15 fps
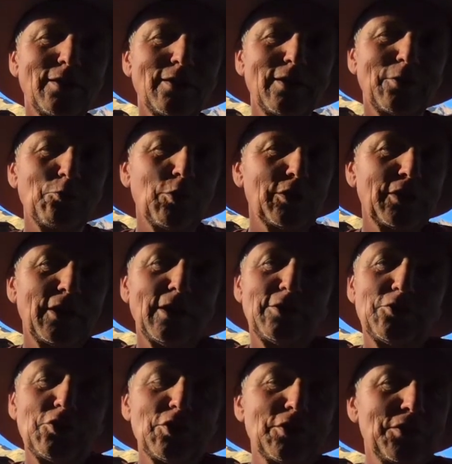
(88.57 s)
that one can
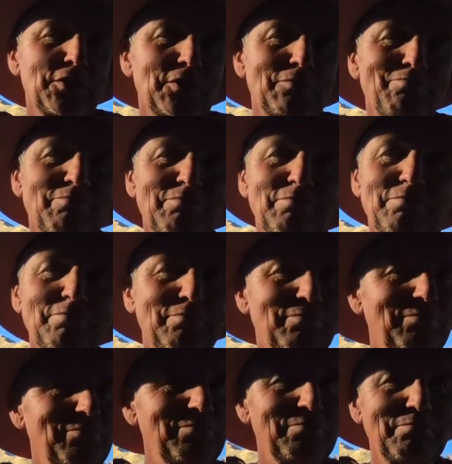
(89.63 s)
just
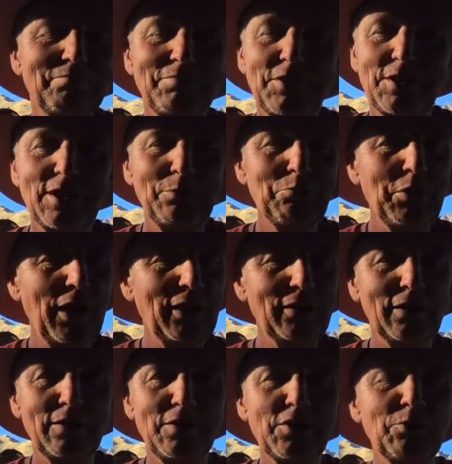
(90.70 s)
sit back
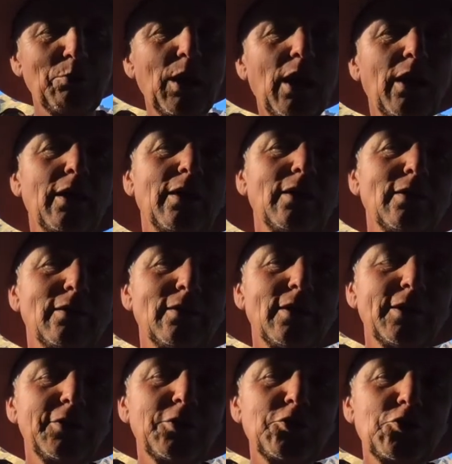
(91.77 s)
and smile
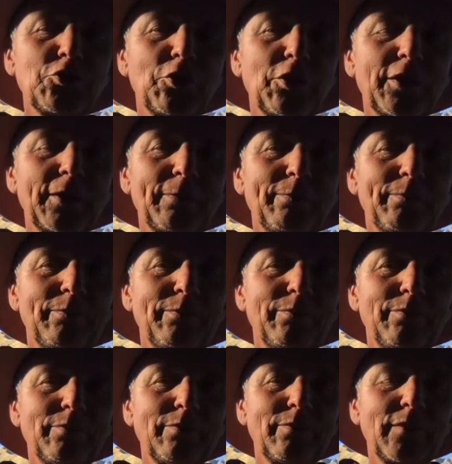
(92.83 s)
and enjoy.
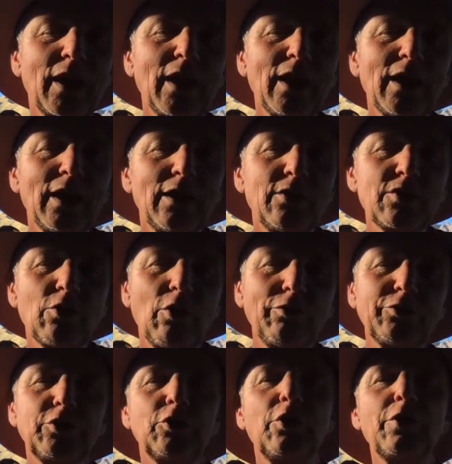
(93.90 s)
So
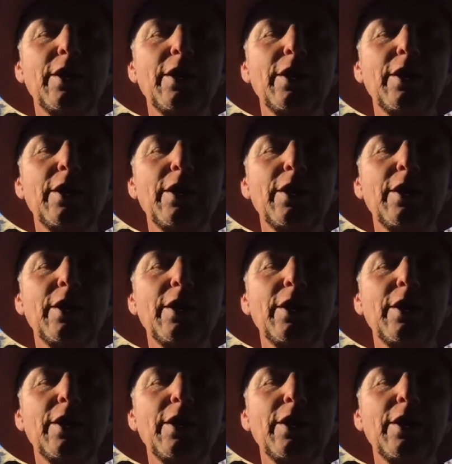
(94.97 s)
often on